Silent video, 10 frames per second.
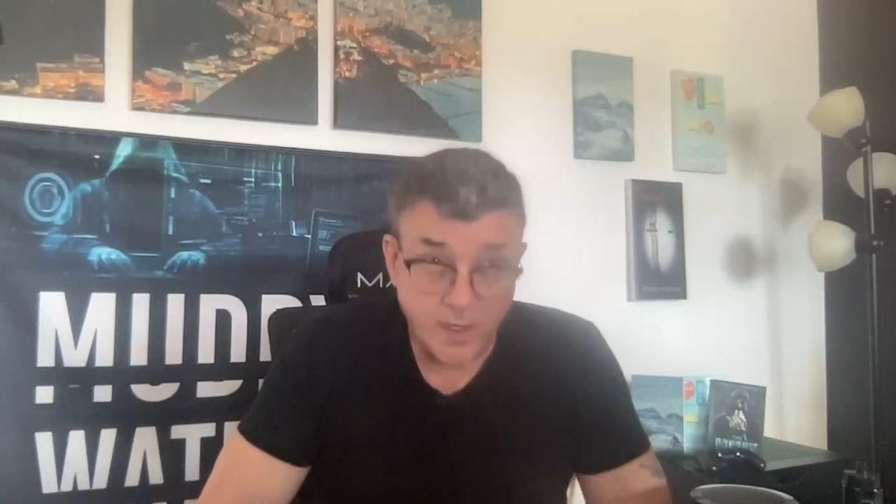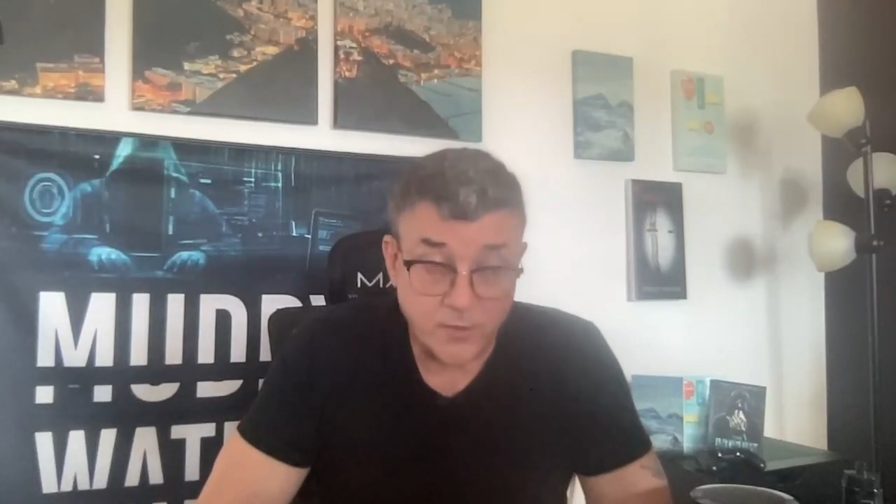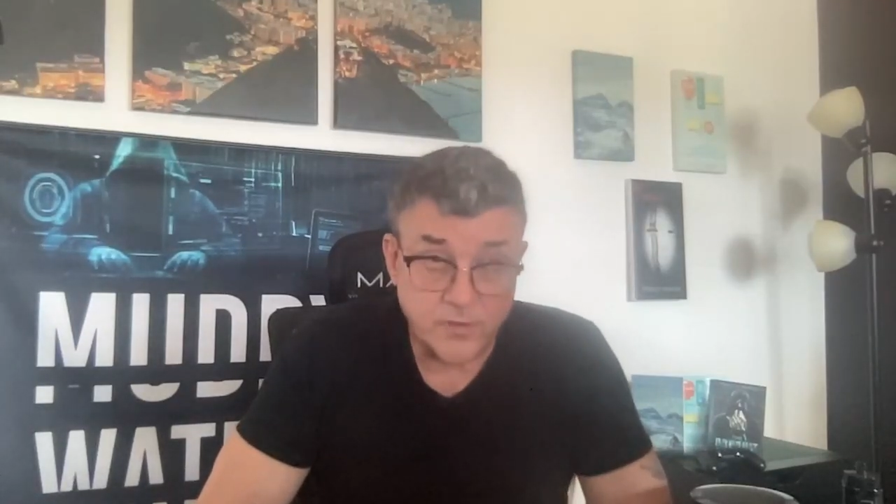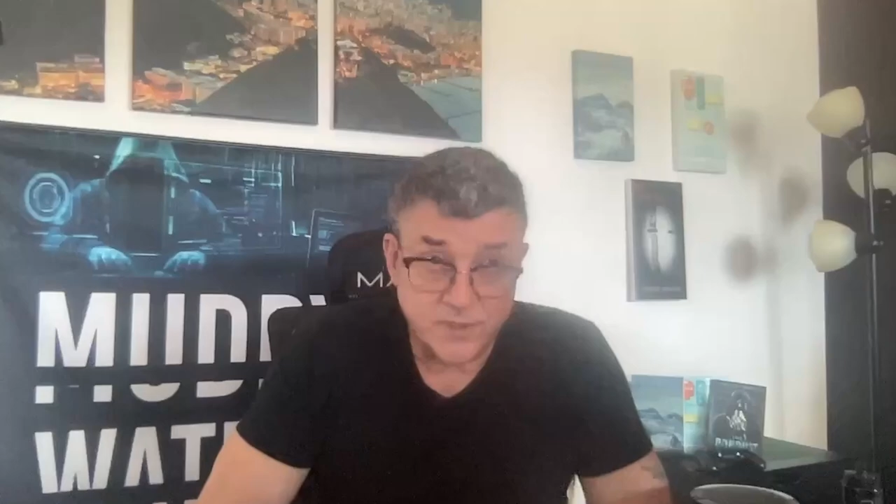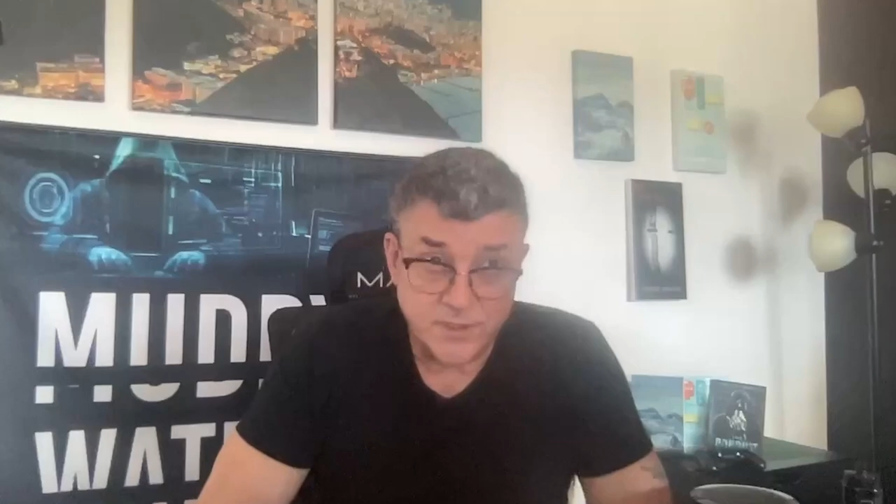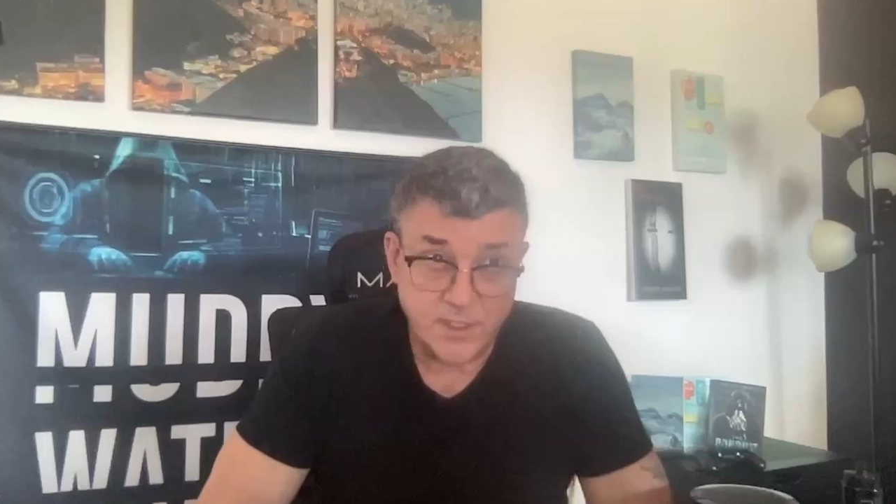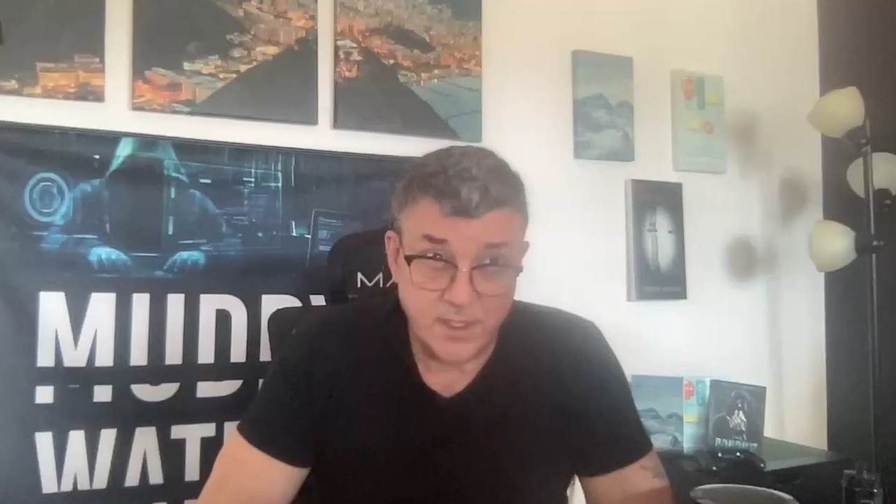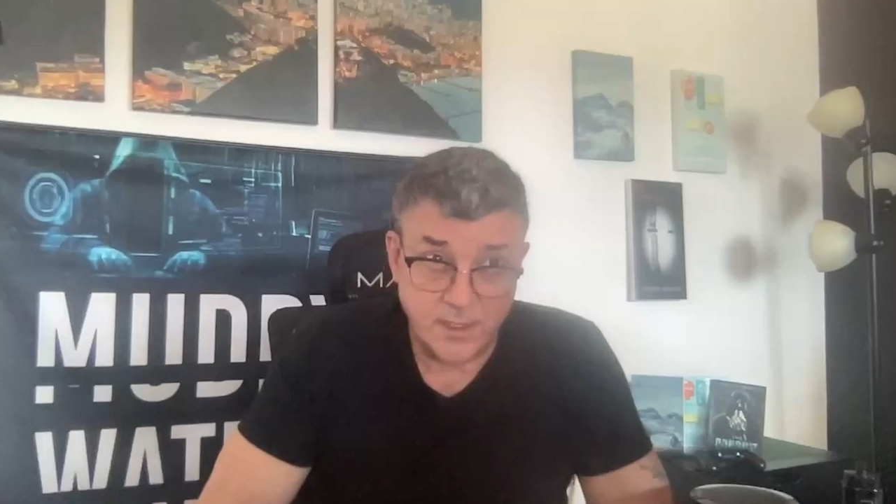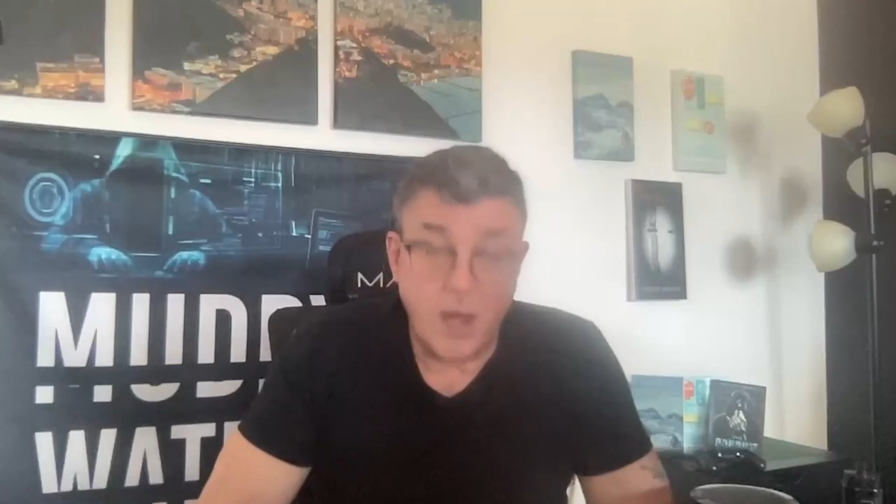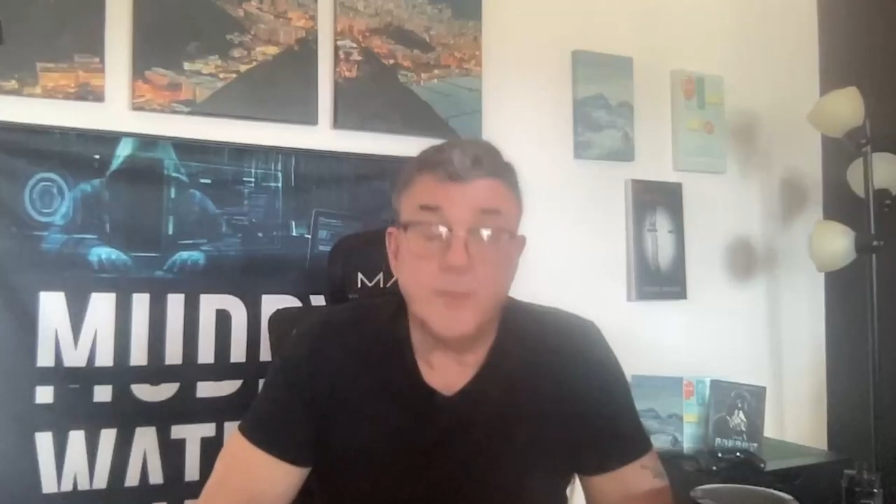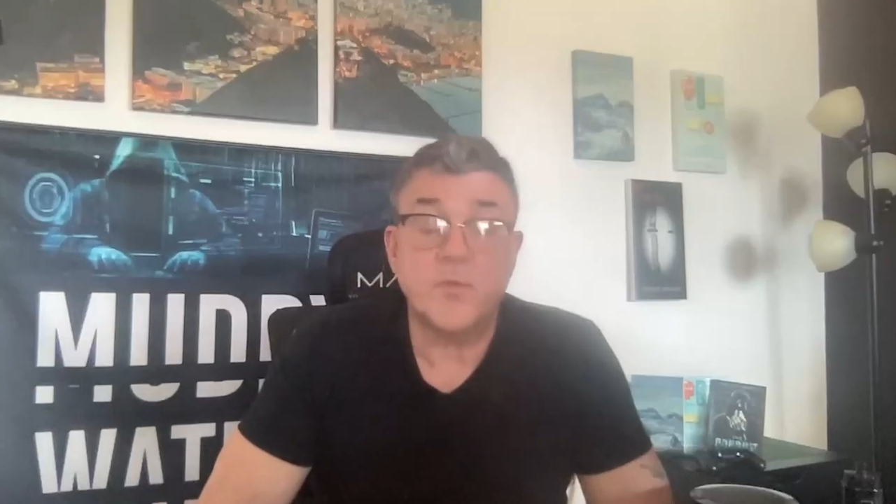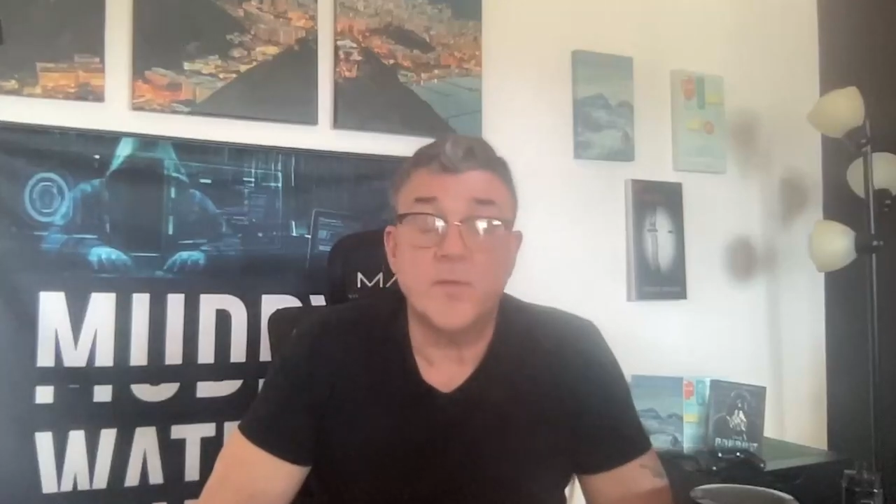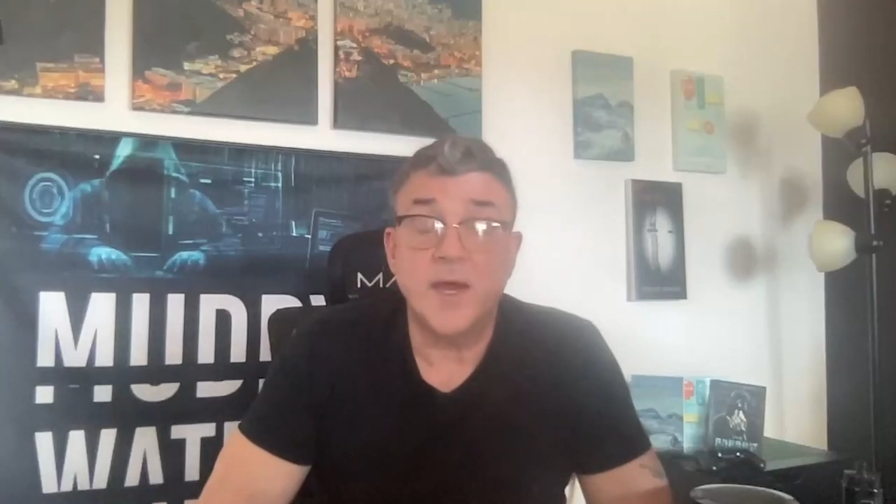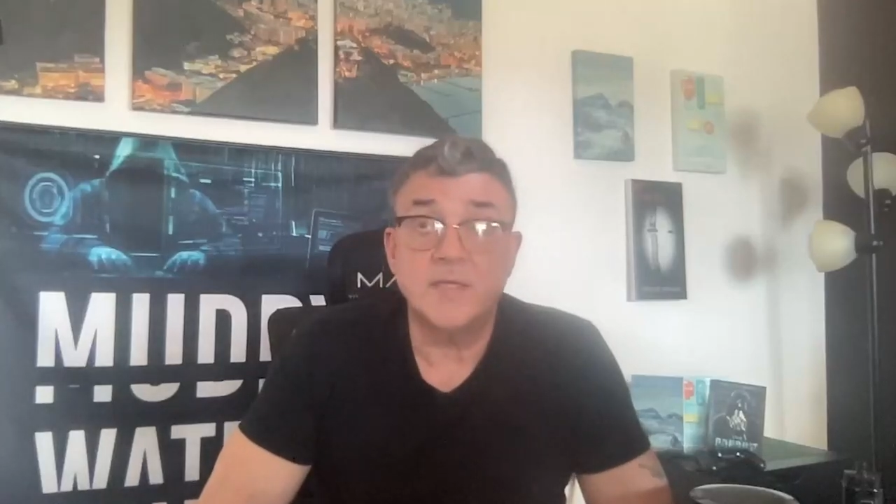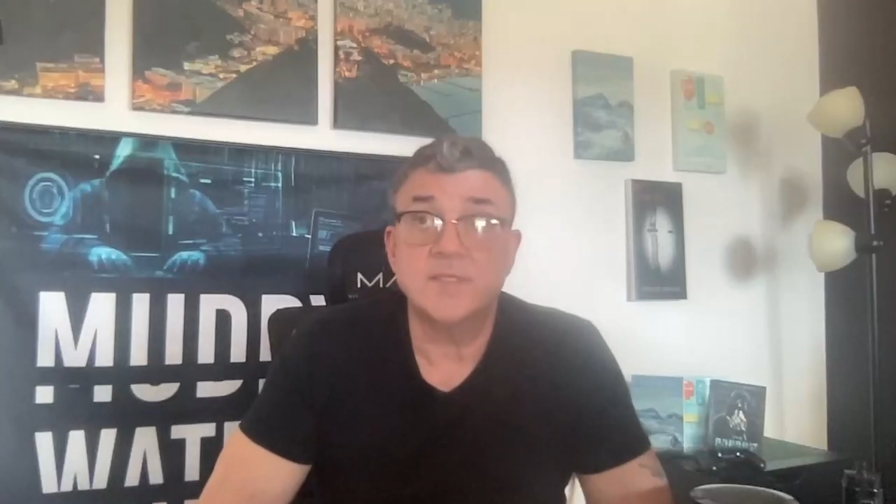records
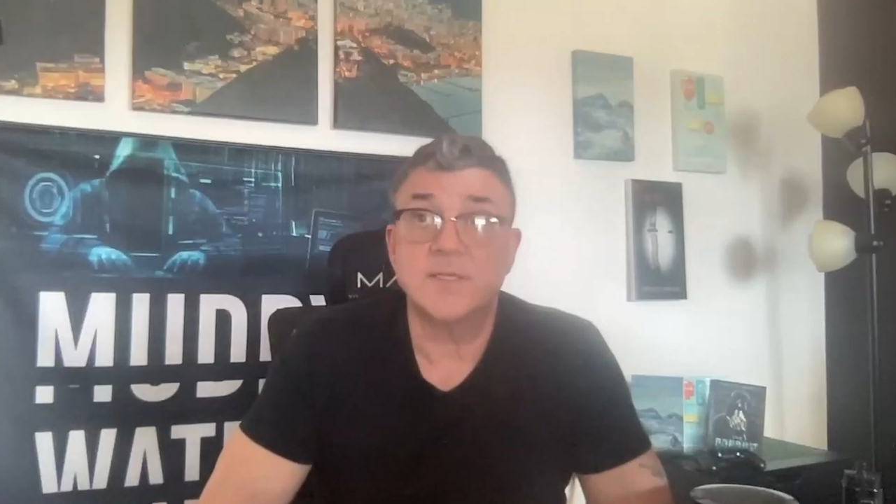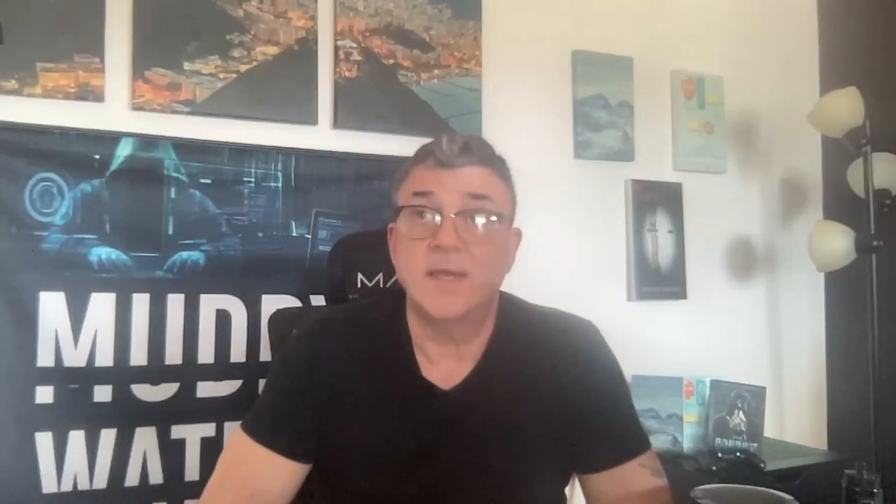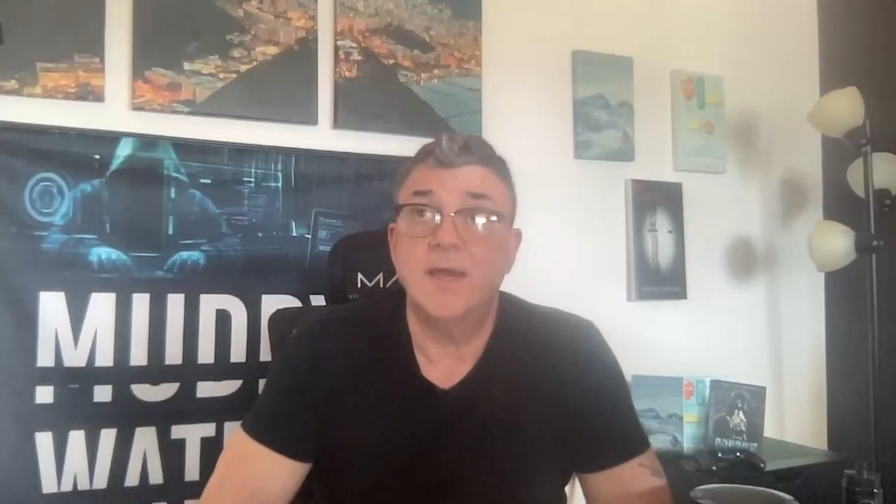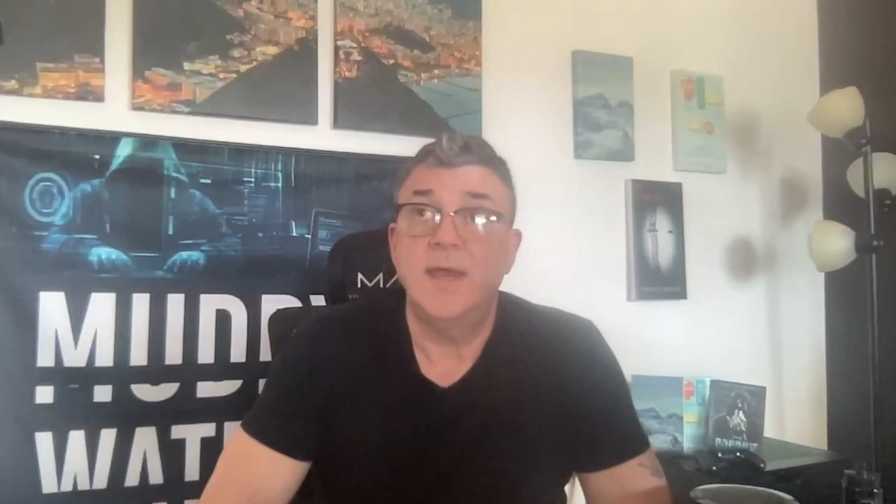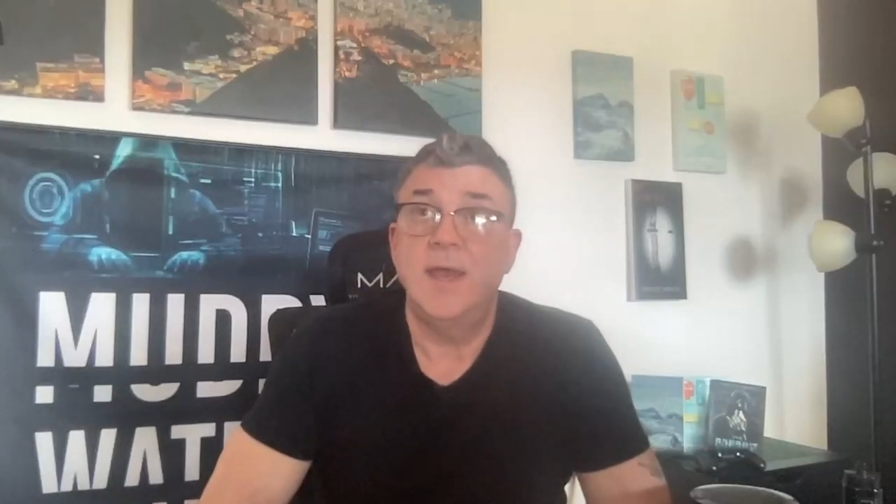compromised.